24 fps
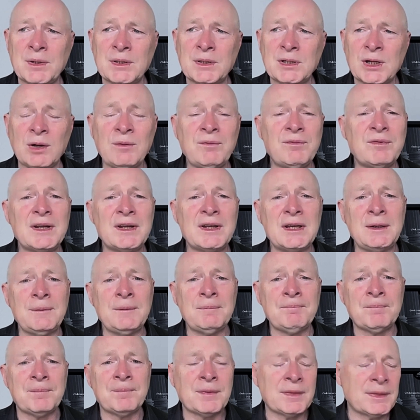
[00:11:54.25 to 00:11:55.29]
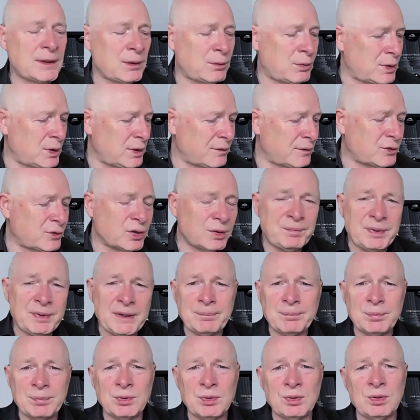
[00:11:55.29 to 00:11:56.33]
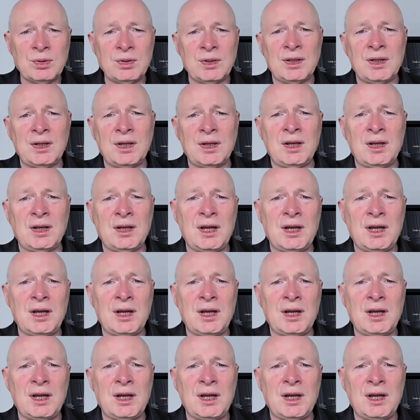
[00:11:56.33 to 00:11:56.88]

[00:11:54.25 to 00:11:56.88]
but hopefully there are enough good people,